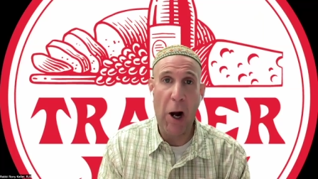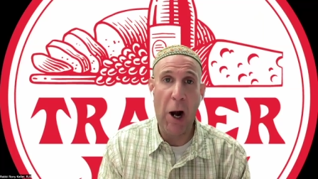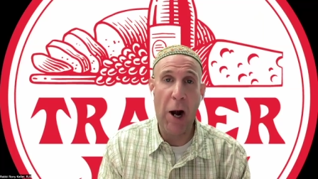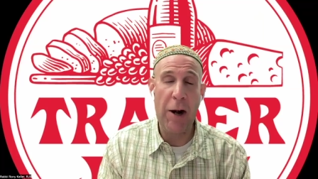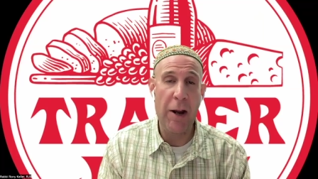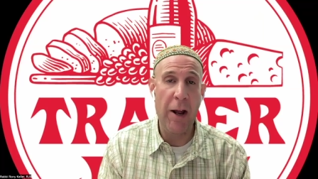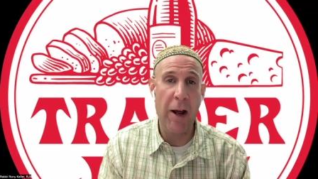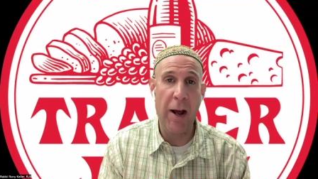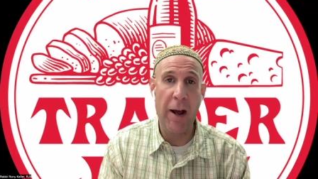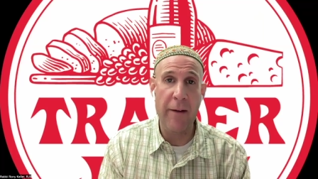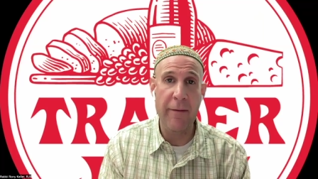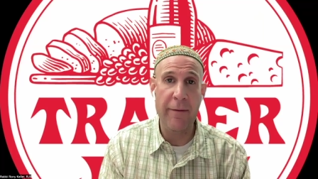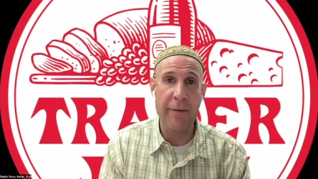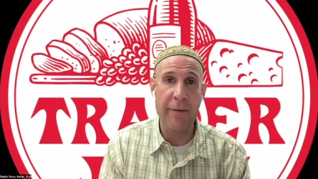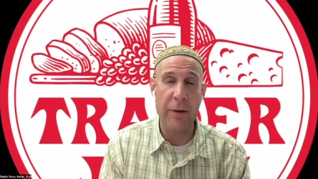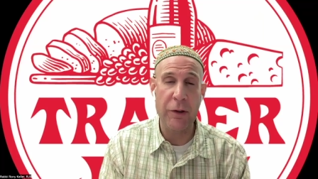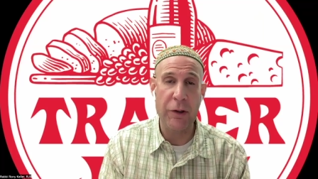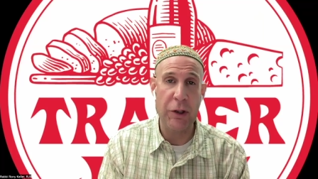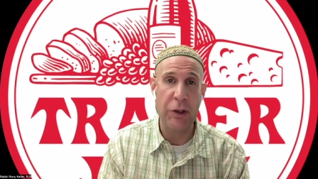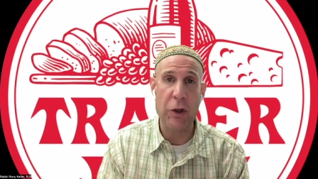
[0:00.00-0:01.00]
part
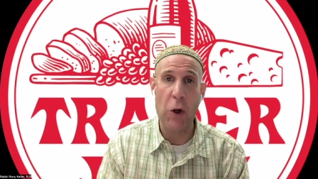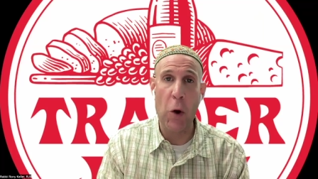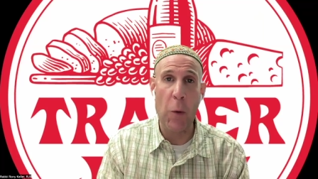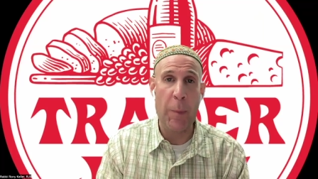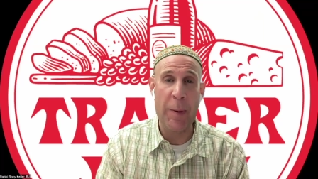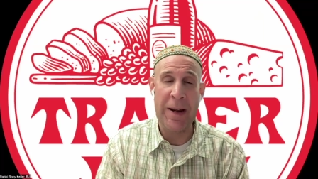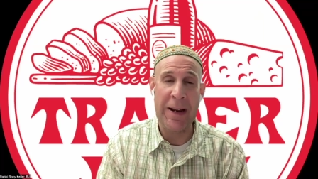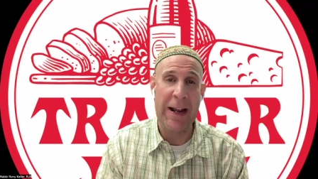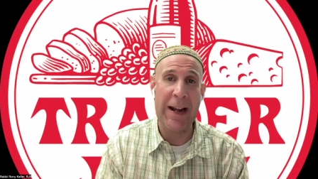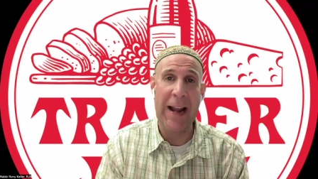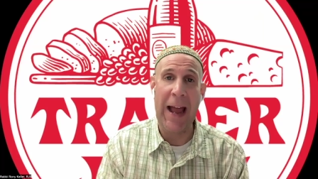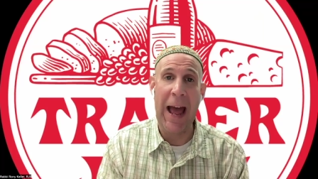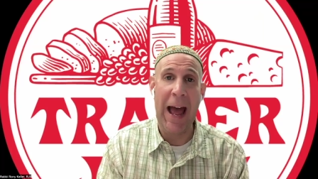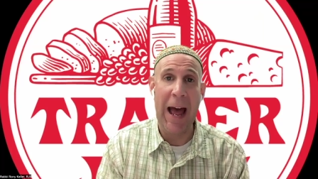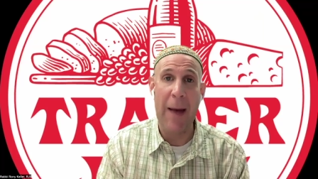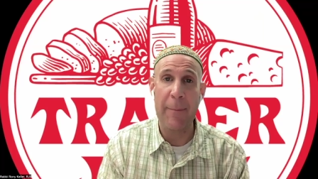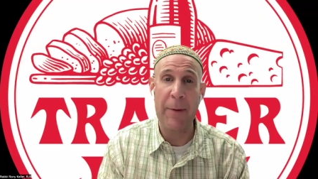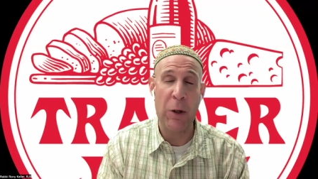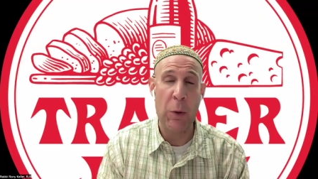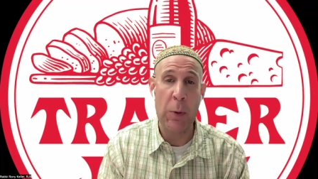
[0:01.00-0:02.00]
of just opening an
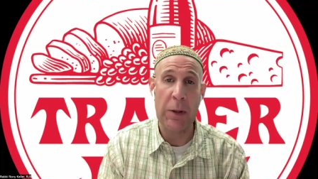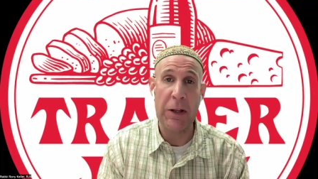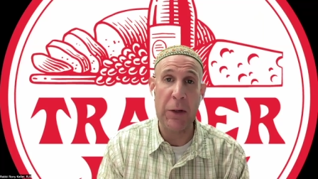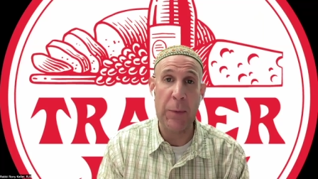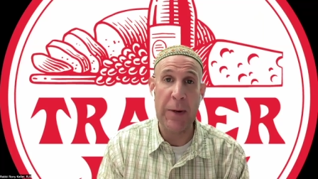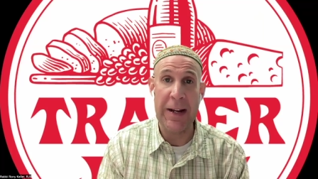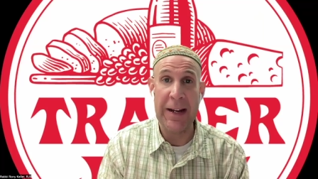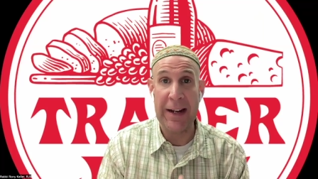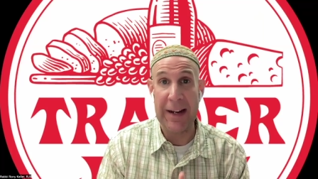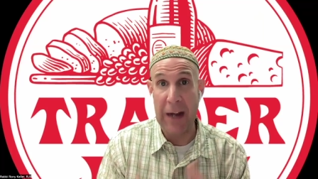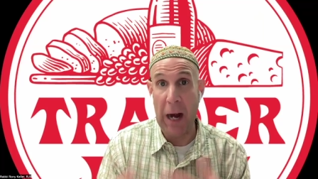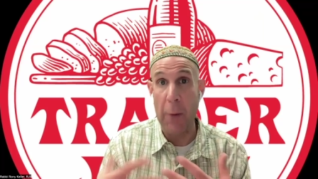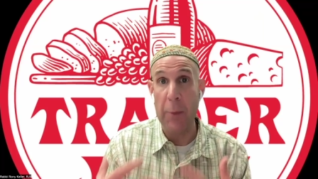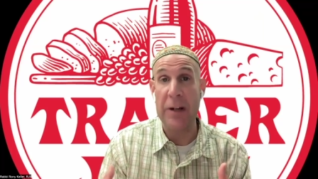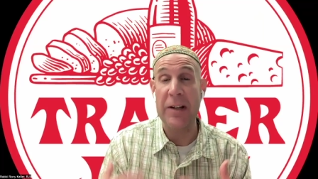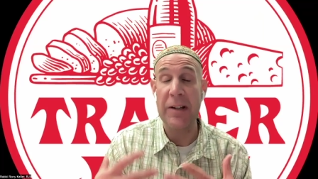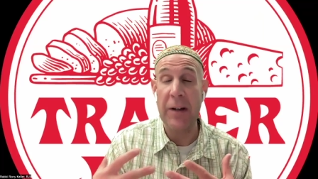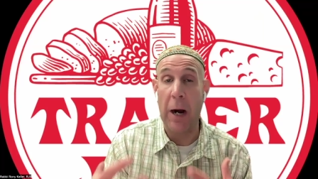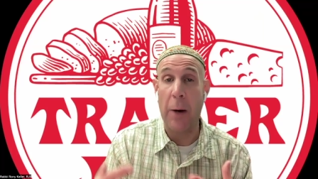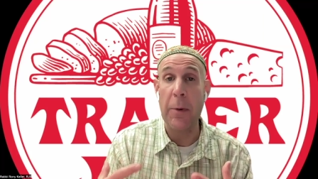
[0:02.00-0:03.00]
app and quickly reading it?
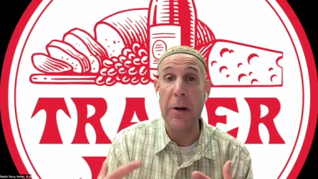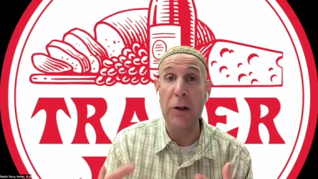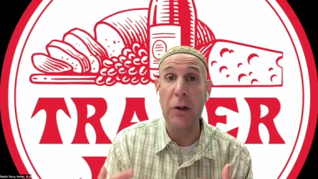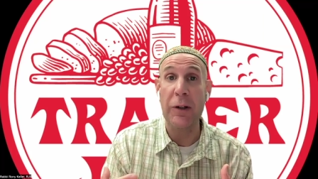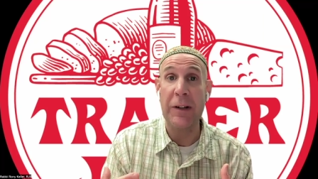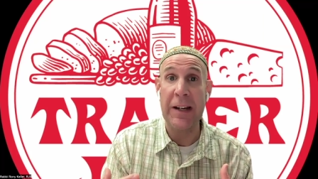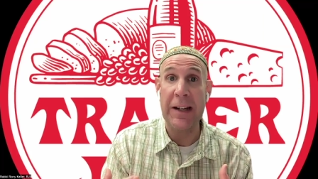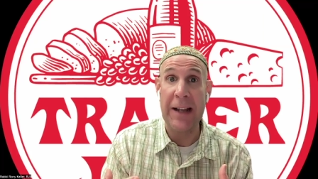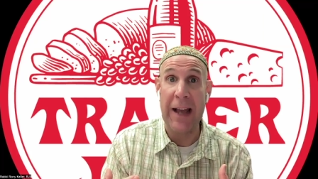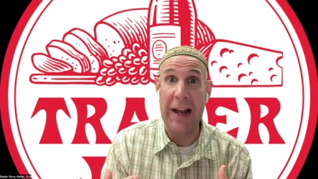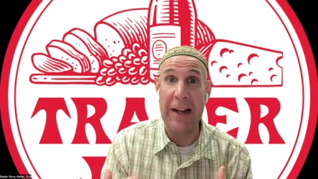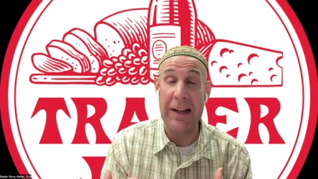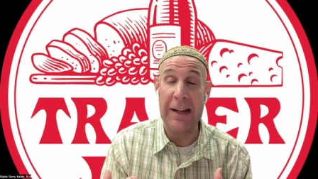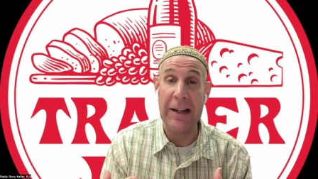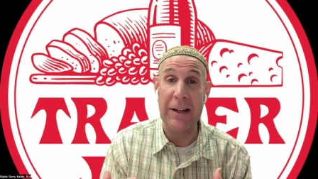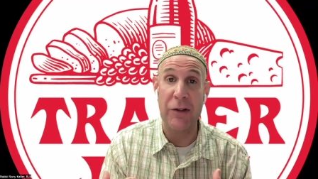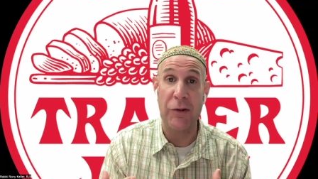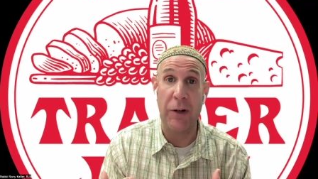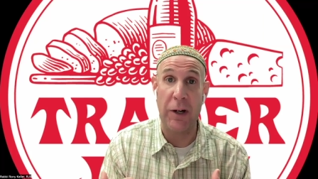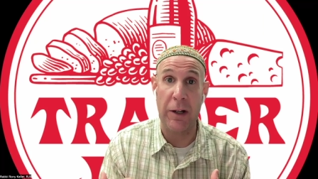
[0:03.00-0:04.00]
Are we looking at
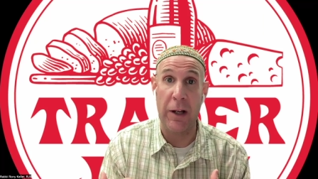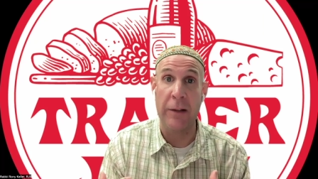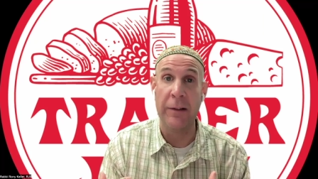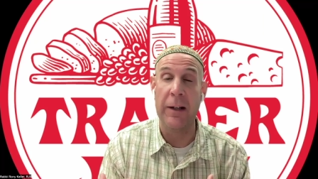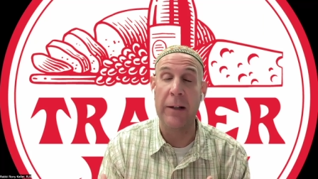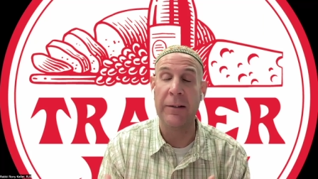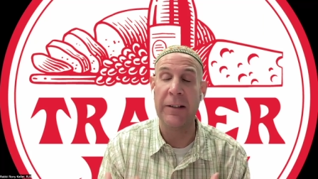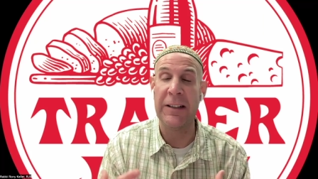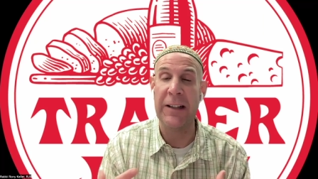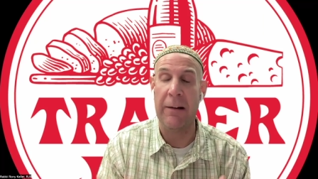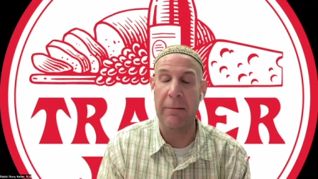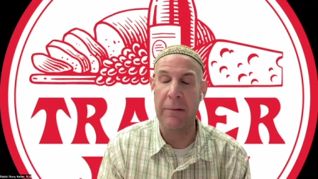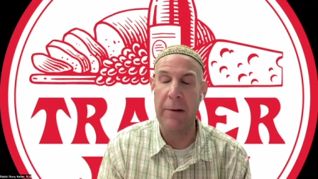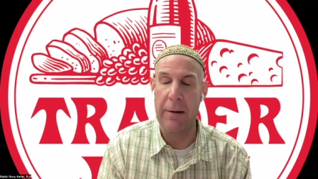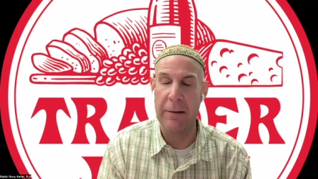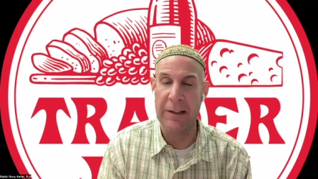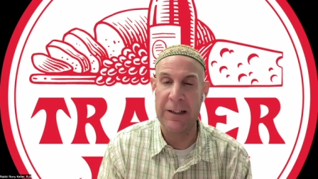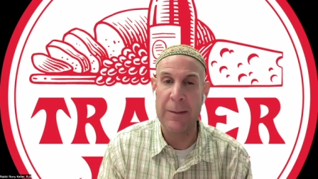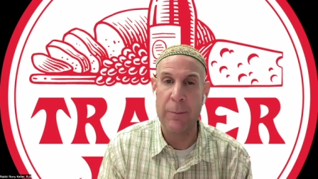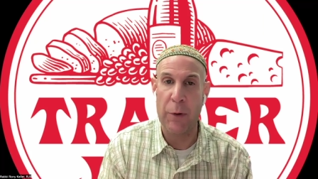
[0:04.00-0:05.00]
Israel
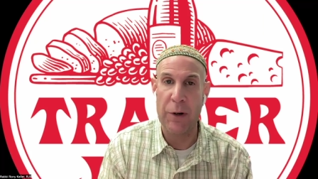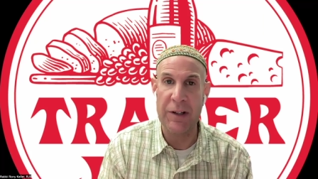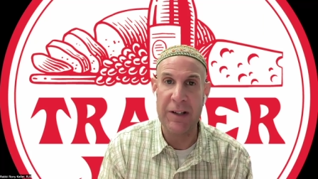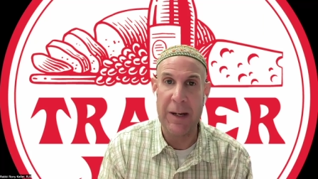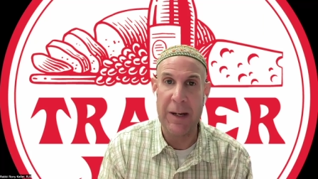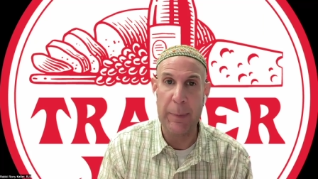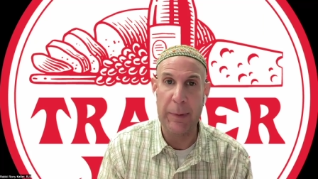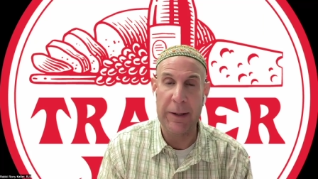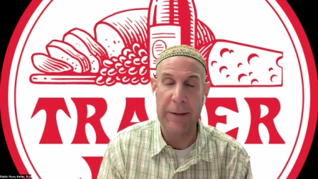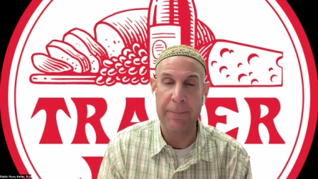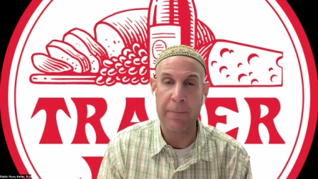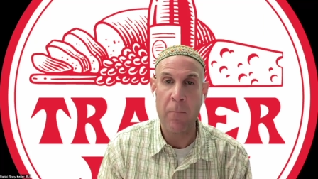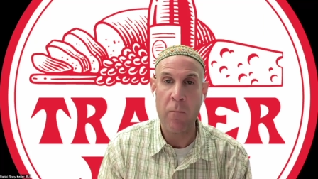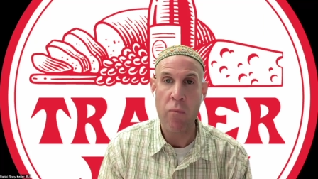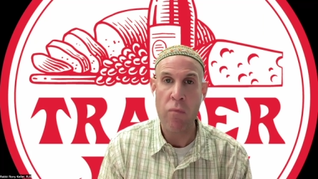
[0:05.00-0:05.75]
a little more deeply?